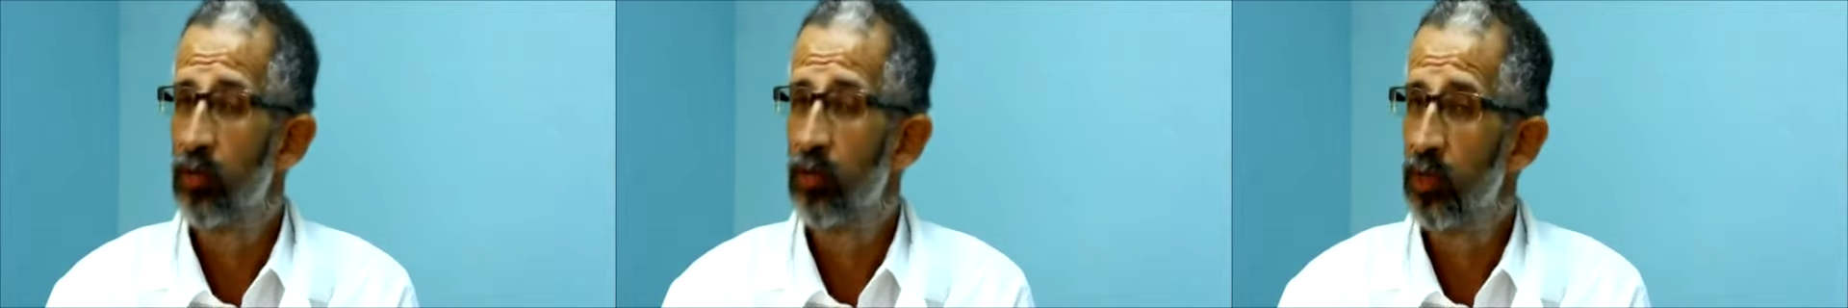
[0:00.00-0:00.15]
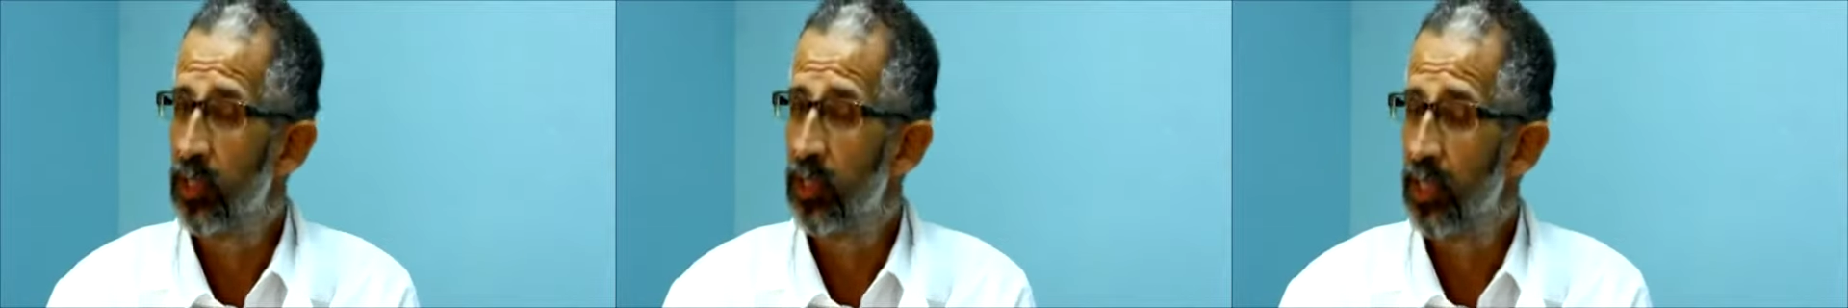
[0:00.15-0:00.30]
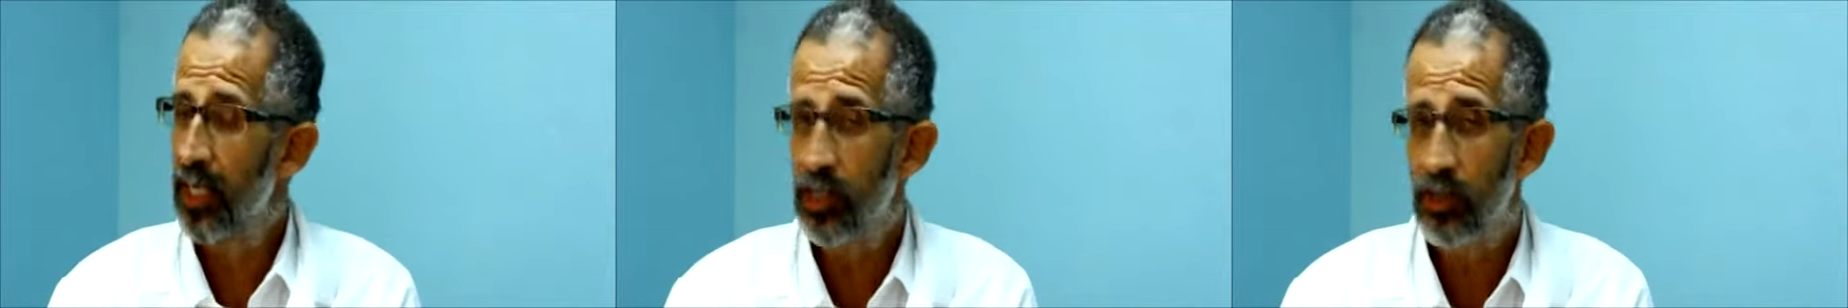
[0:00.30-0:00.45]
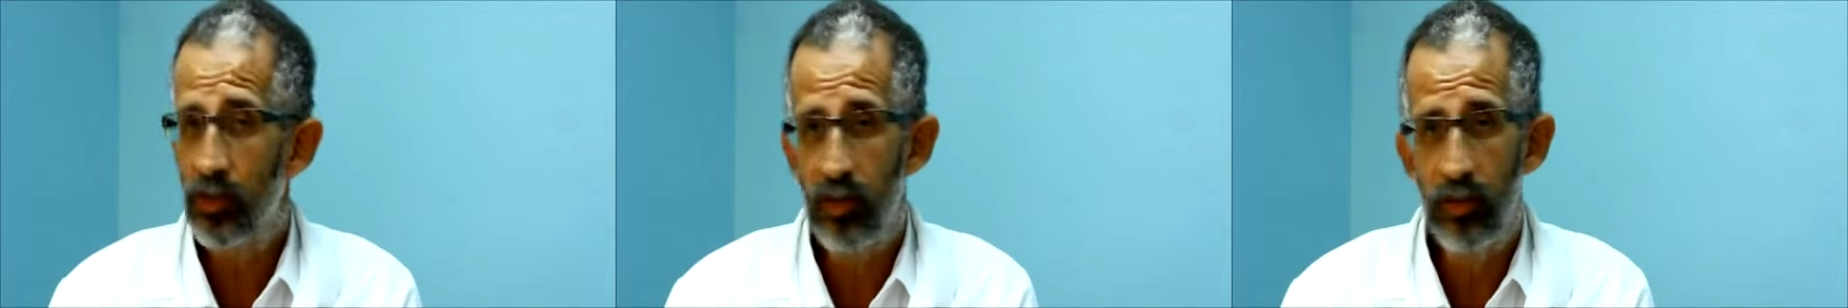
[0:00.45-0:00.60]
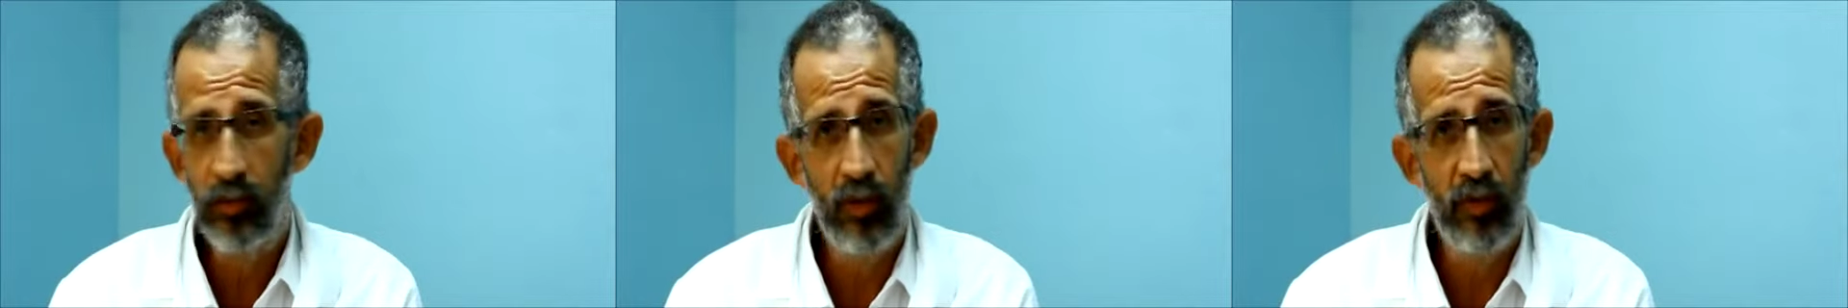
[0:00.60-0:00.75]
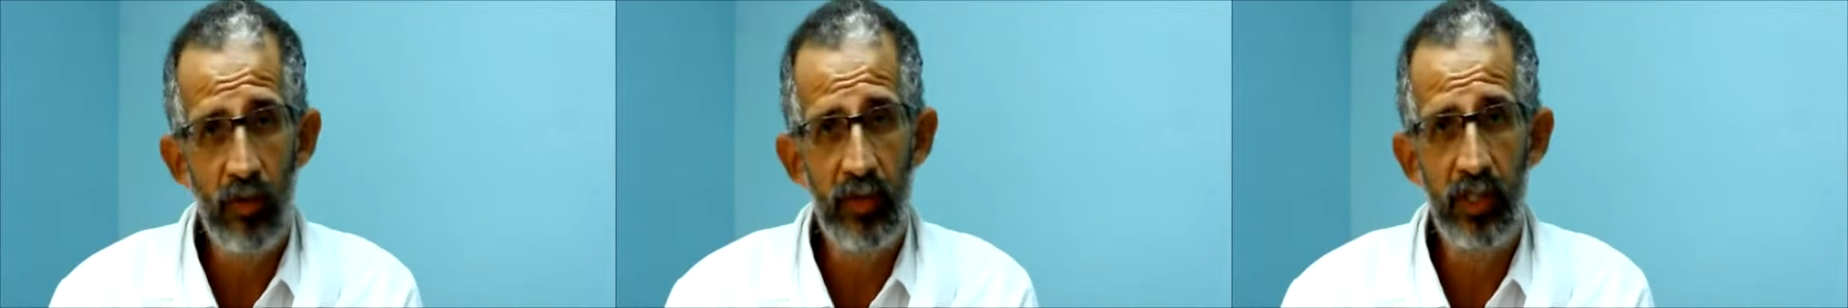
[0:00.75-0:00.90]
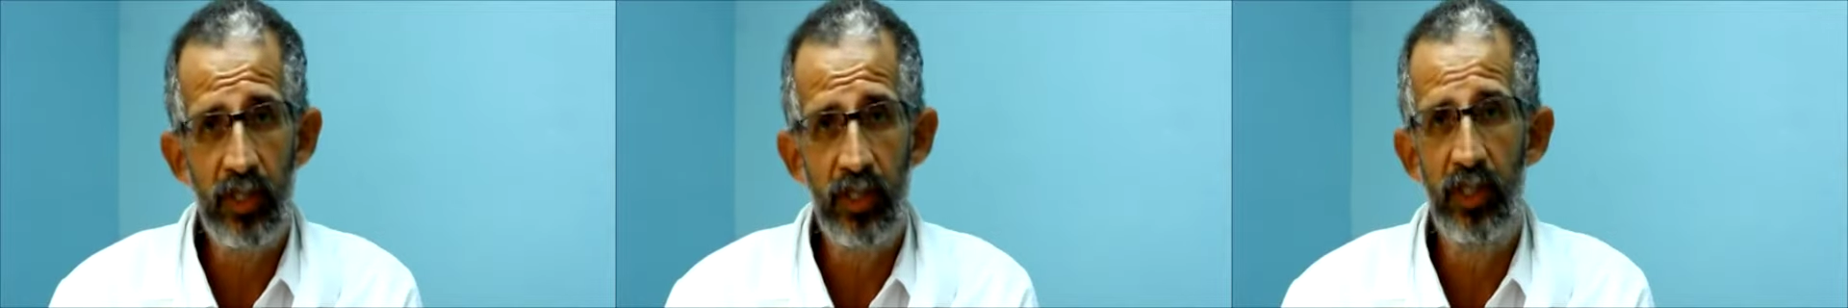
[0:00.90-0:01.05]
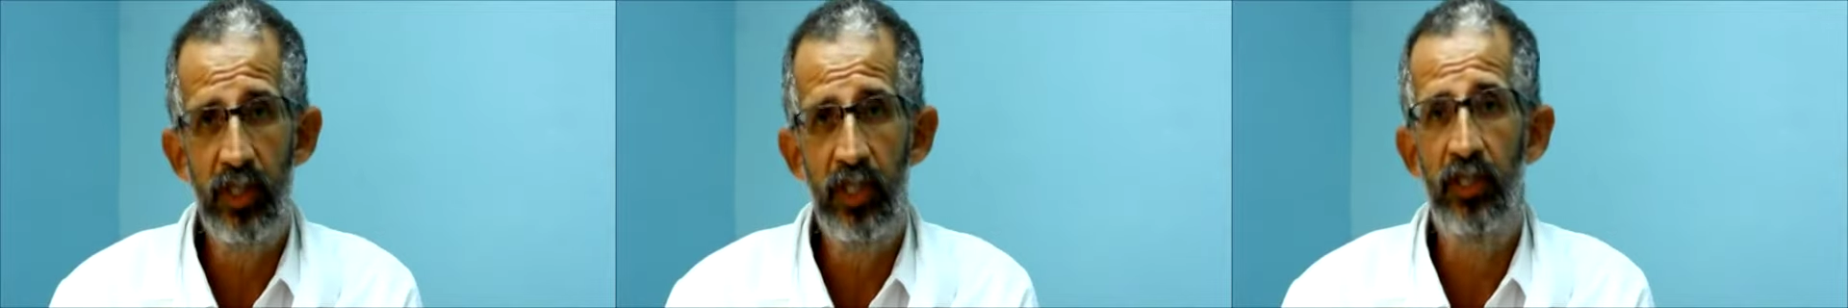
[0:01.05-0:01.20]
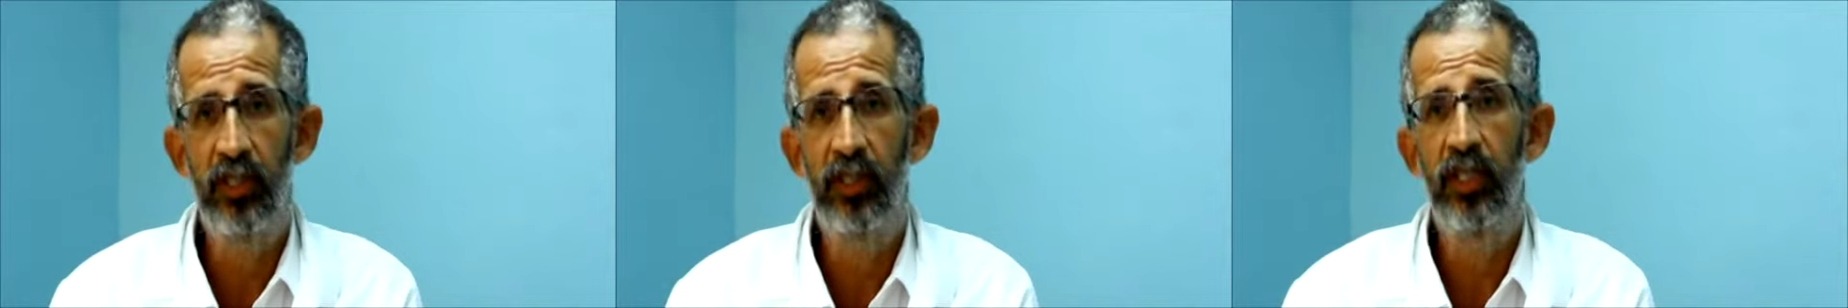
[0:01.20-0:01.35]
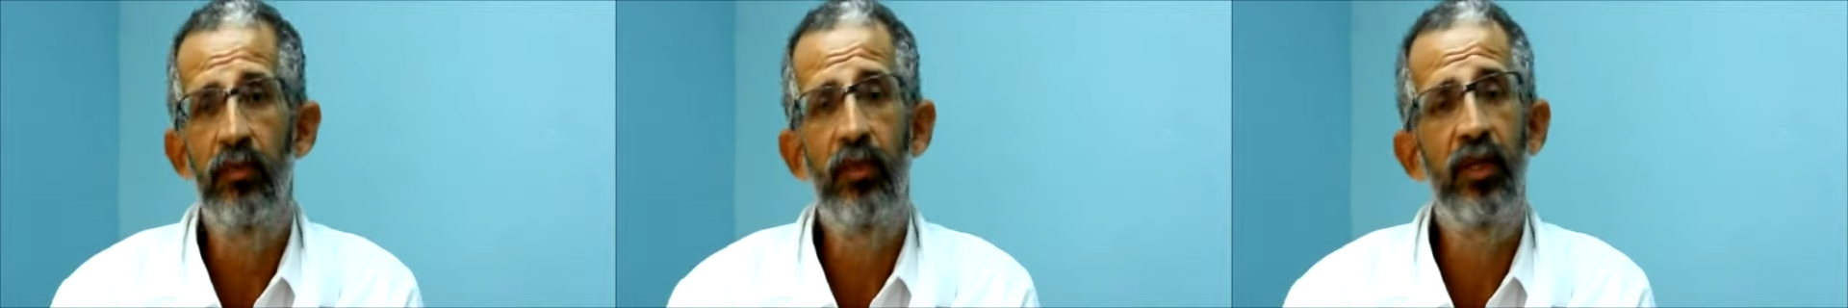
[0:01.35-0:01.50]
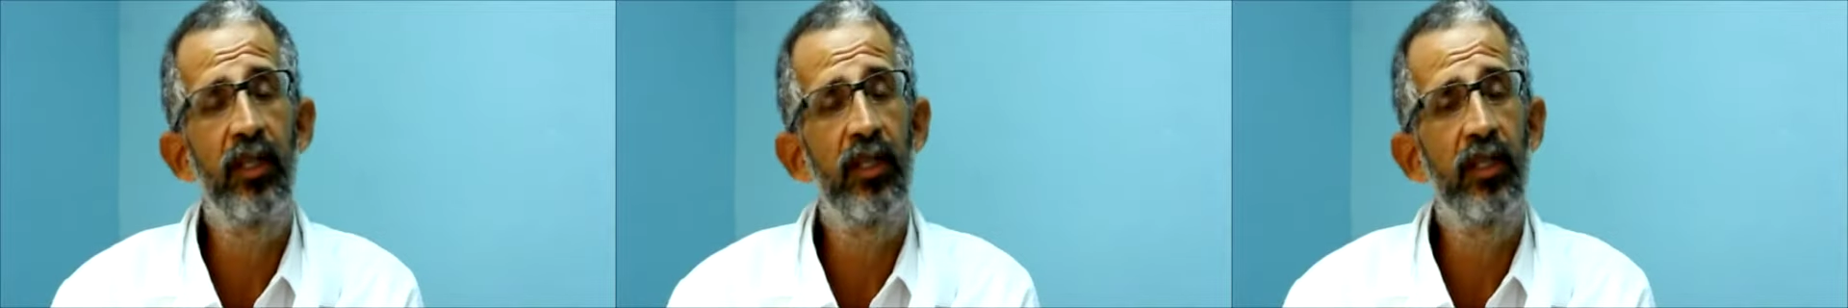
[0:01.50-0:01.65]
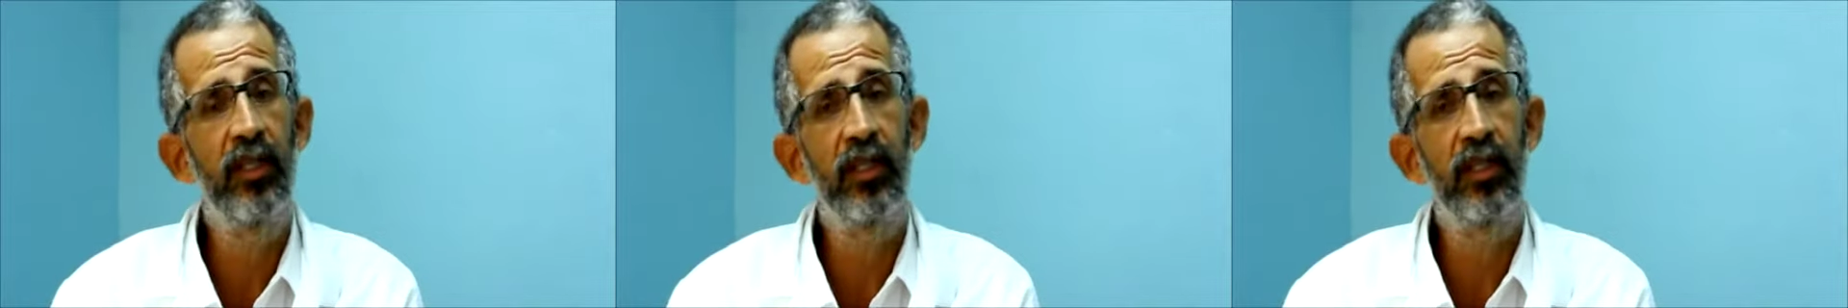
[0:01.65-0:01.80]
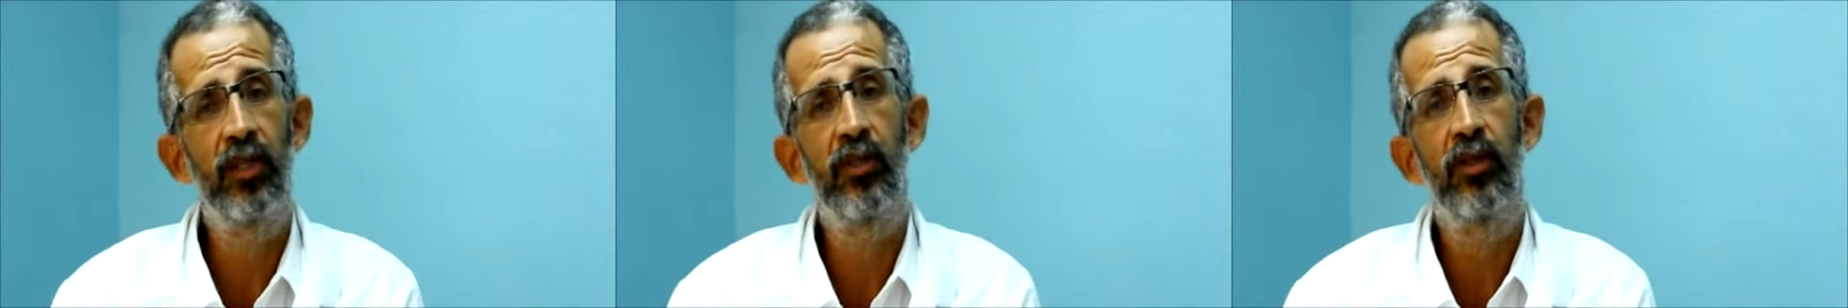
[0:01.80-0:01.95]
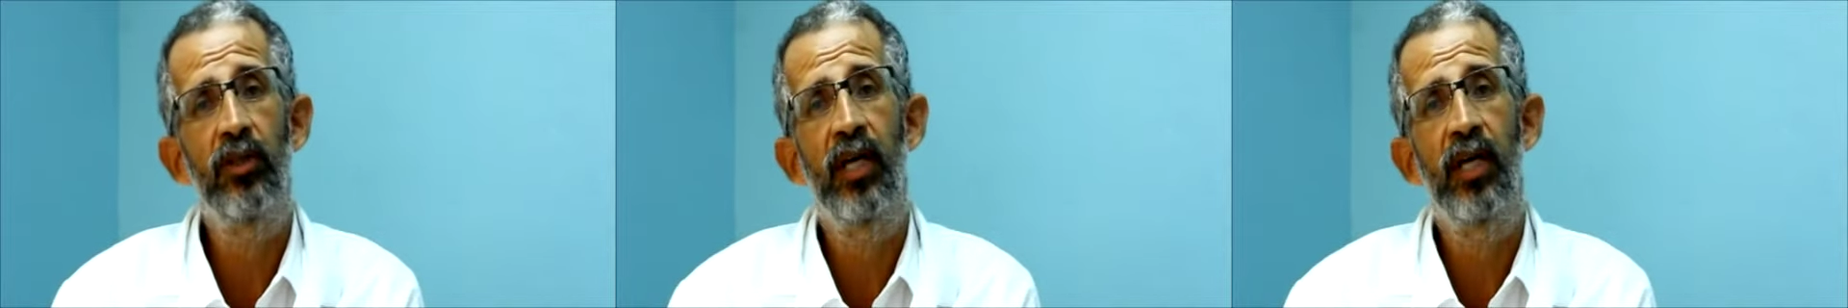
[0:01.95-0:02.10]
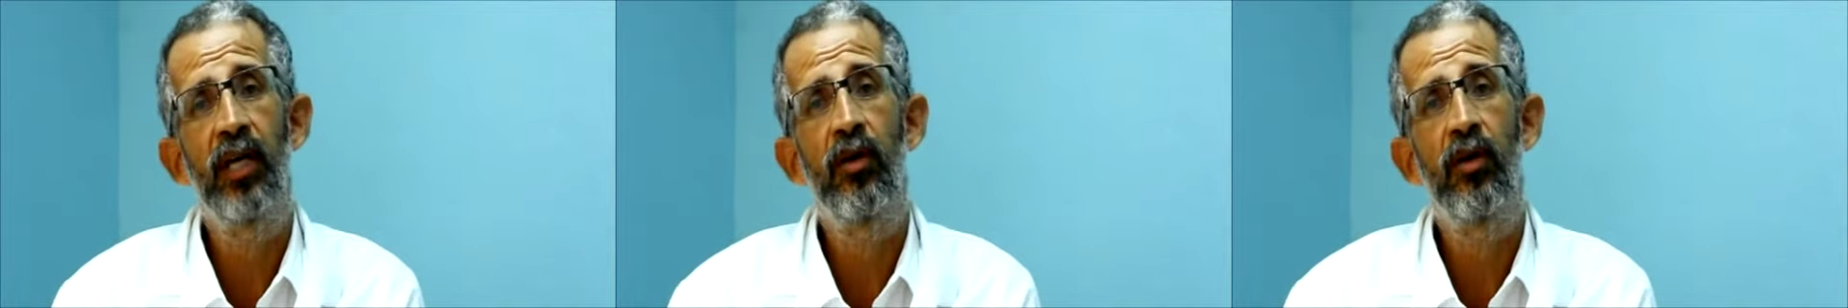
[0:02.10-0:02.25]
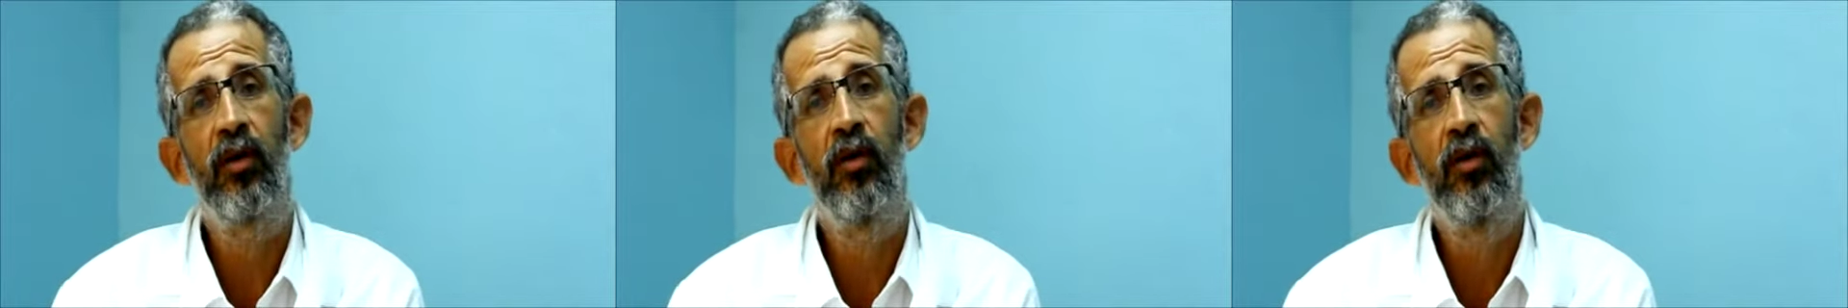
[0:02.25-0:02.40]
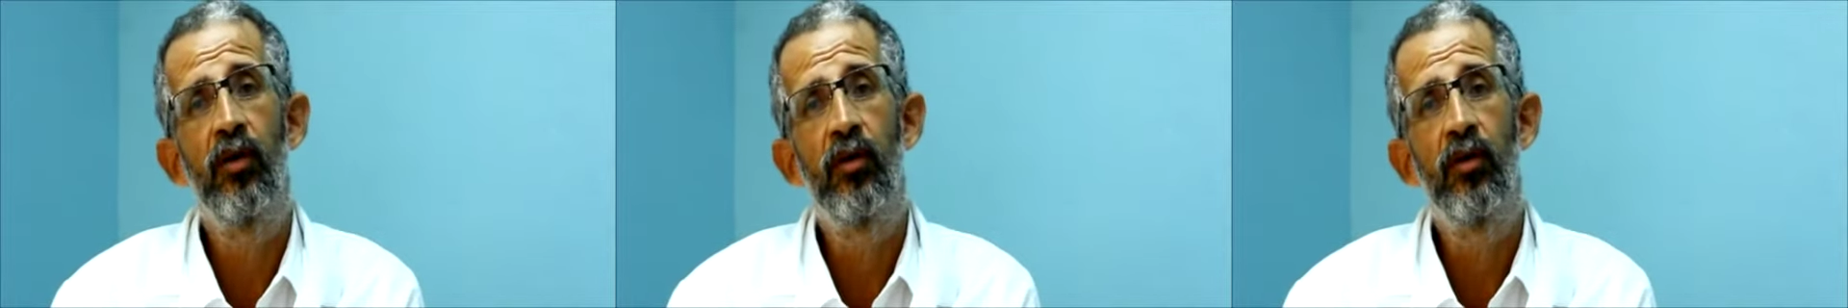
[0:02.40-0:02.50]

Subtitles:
yes, remove the CET, but in addition to that,